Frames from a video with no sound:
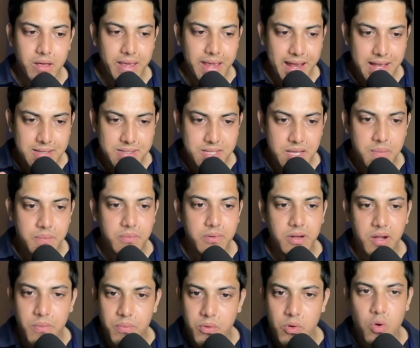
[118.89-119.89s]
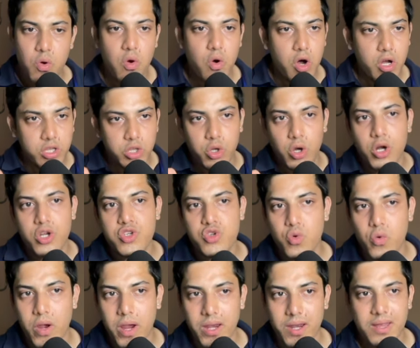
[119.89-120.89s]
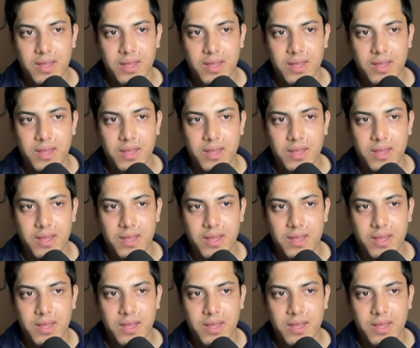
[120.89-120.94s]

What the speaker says: accept crypto or Dogecoin